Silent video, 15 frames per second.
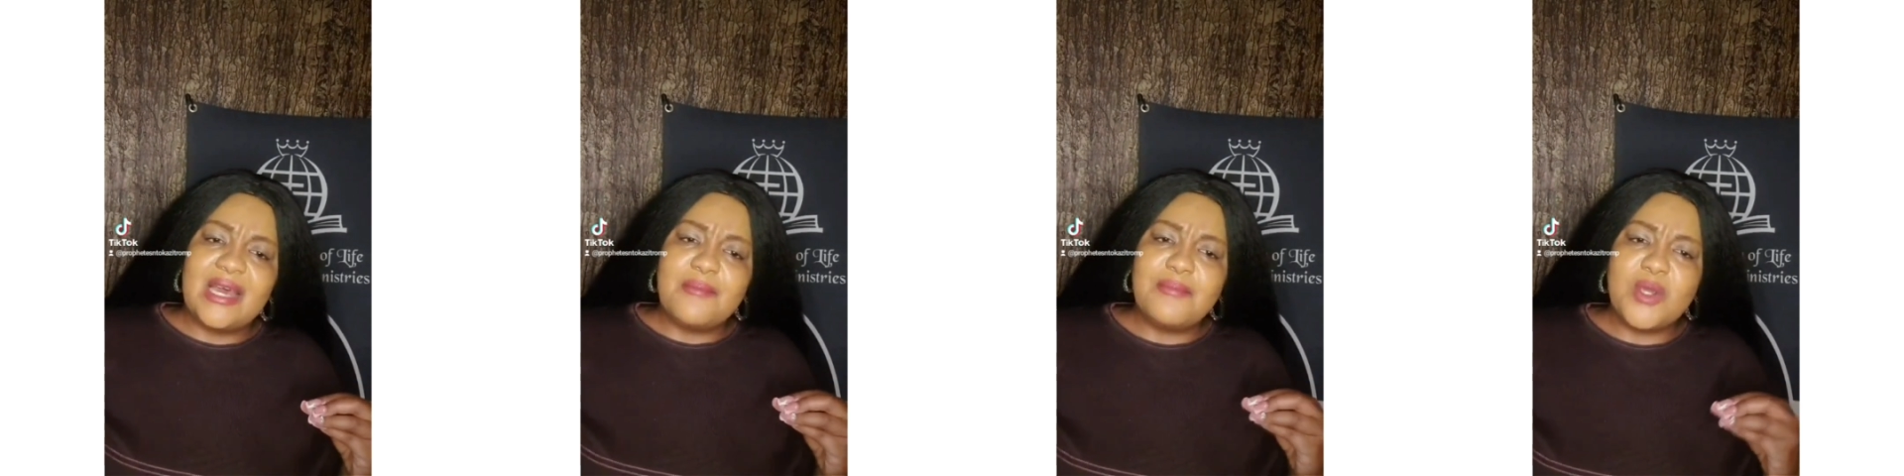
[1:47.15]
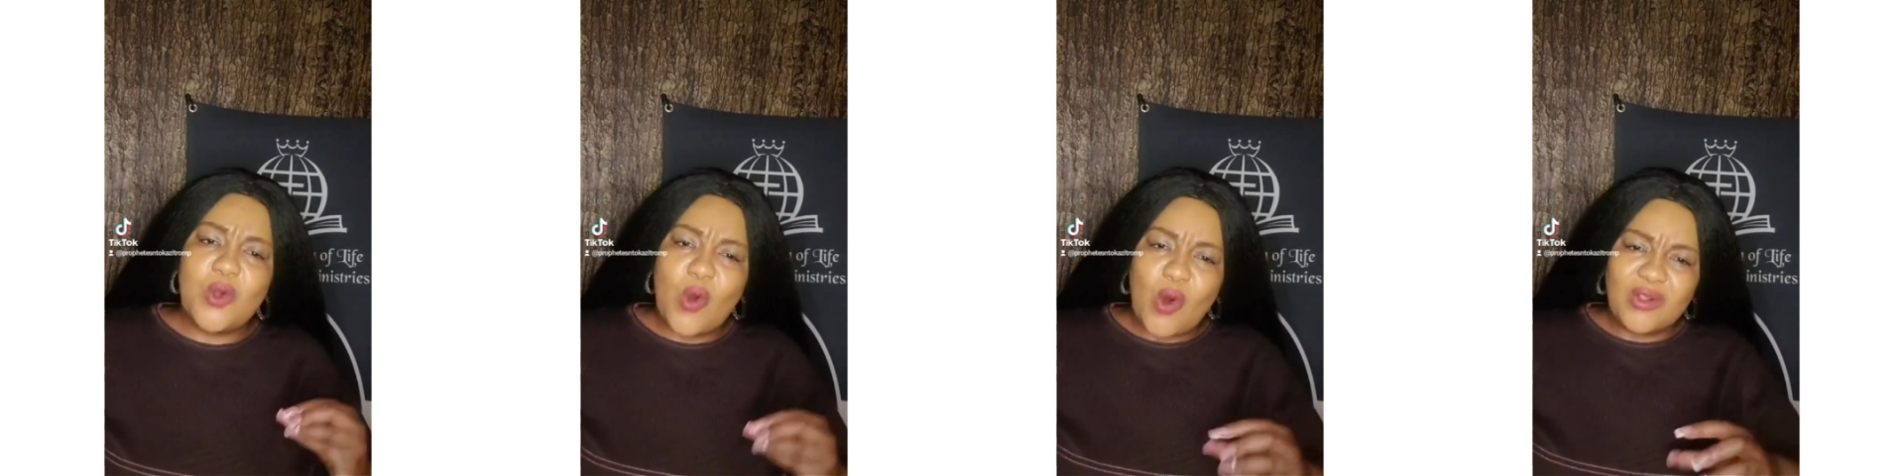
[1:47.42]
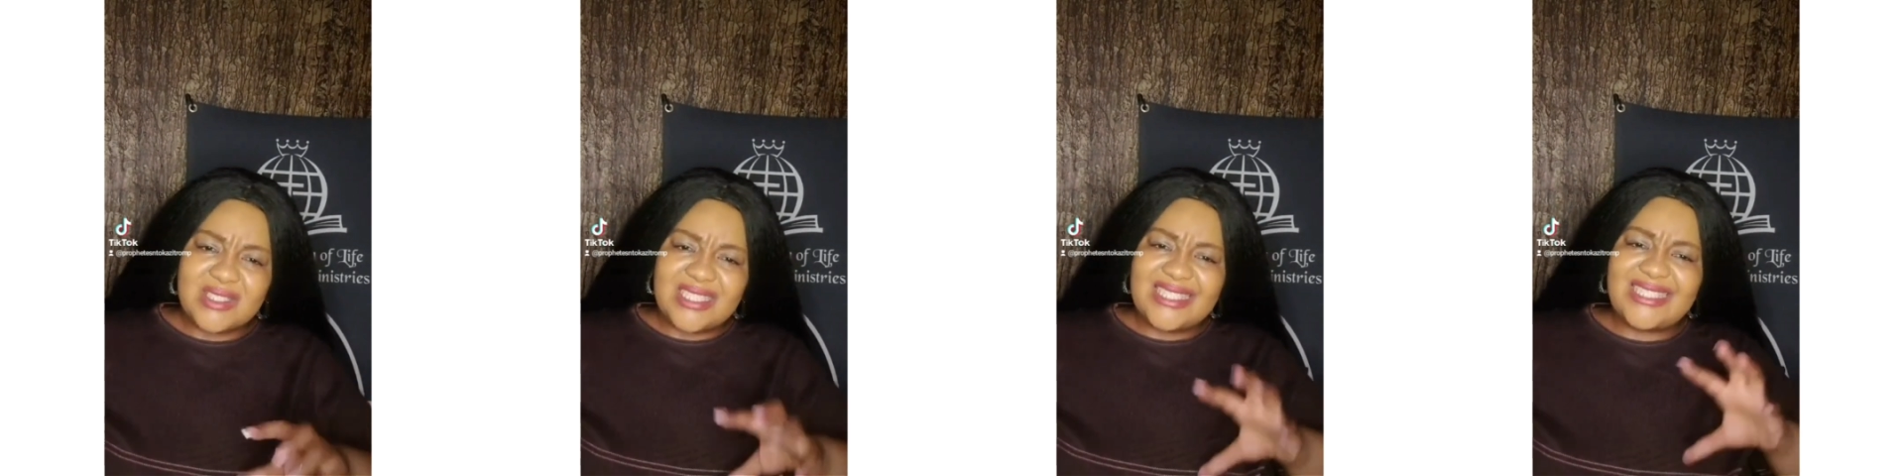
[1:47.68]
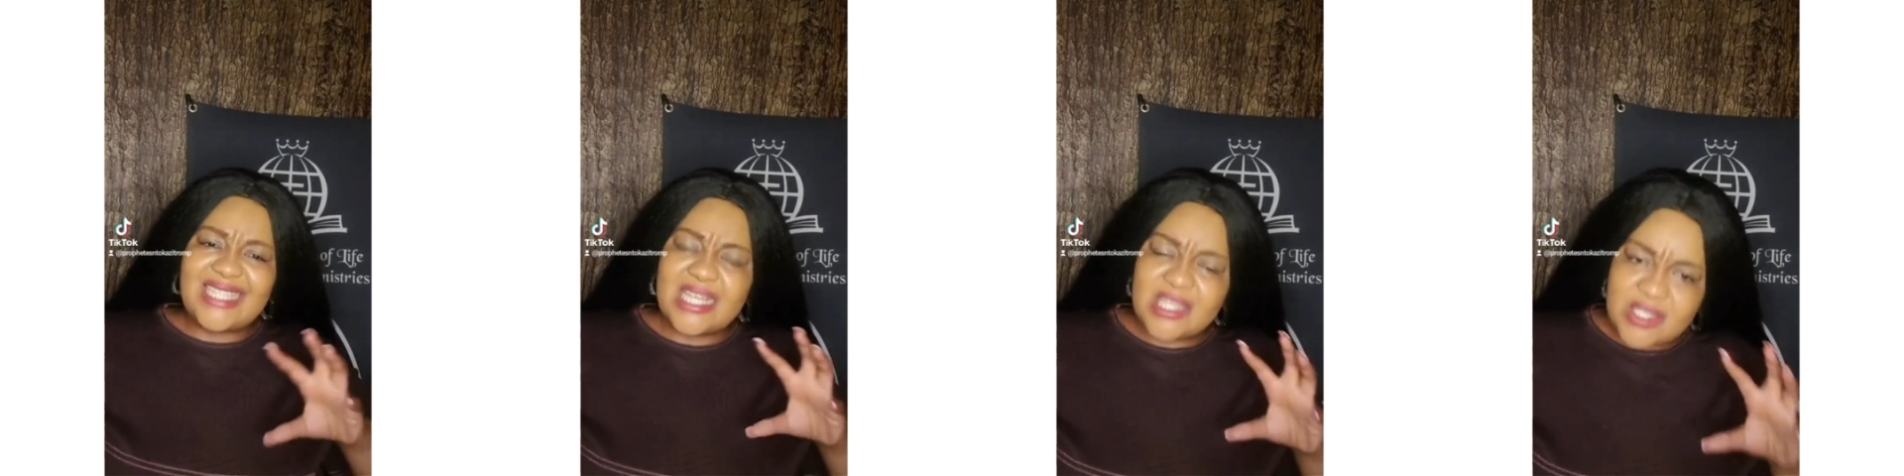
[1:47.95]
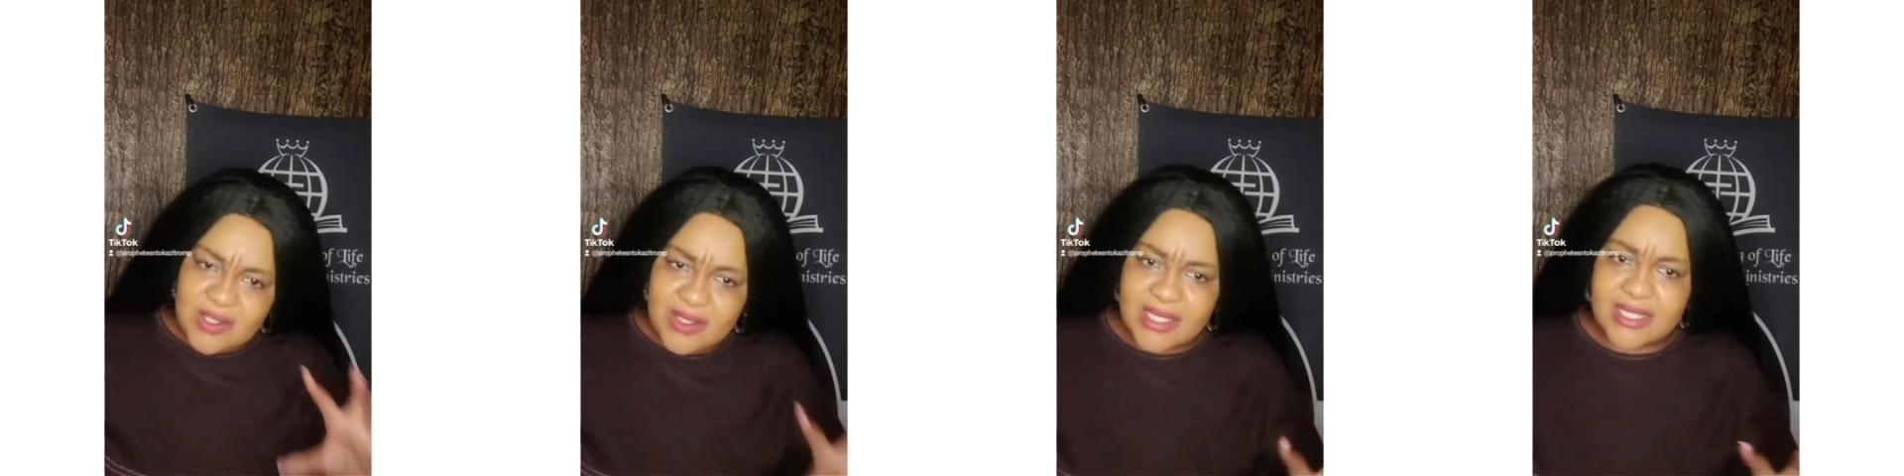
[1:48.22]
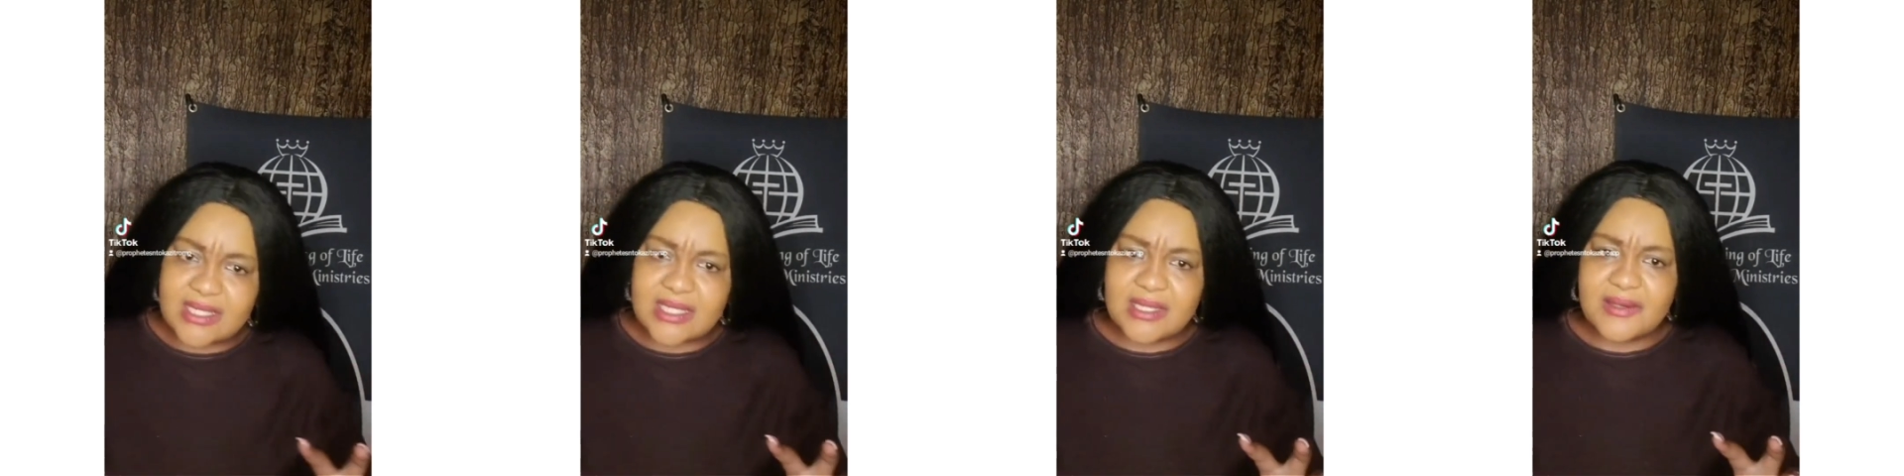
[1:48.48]
be called
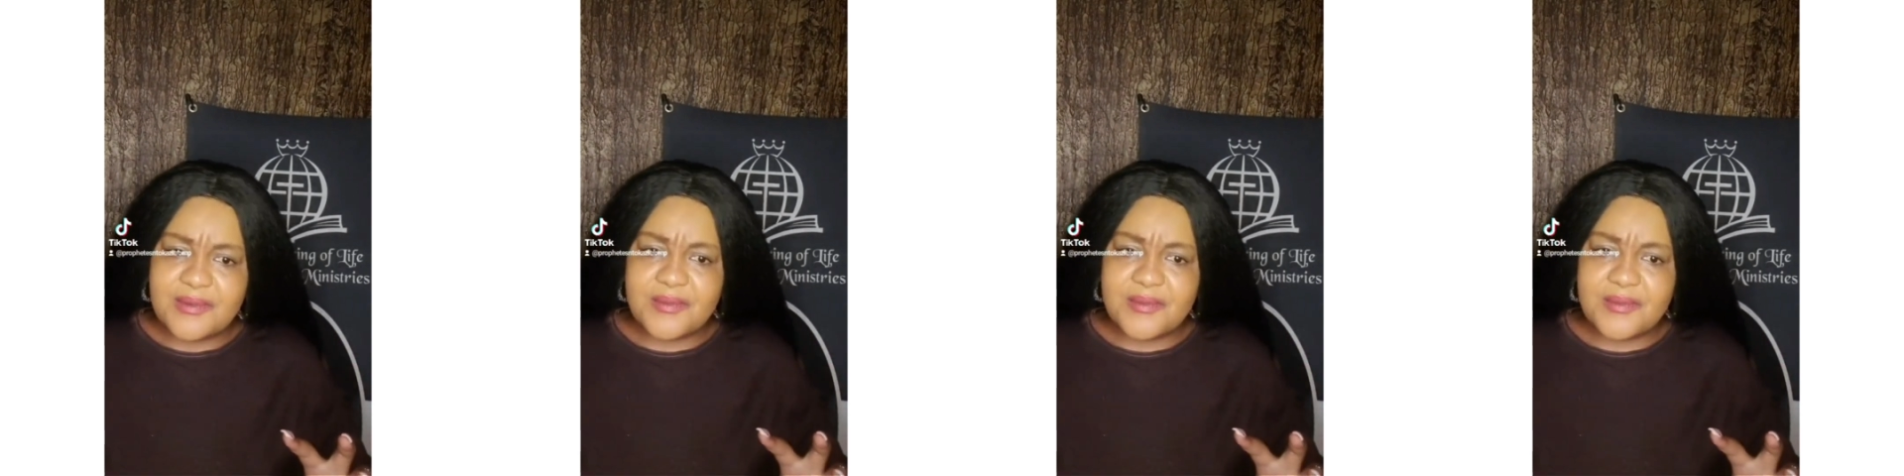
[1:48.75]
desolate,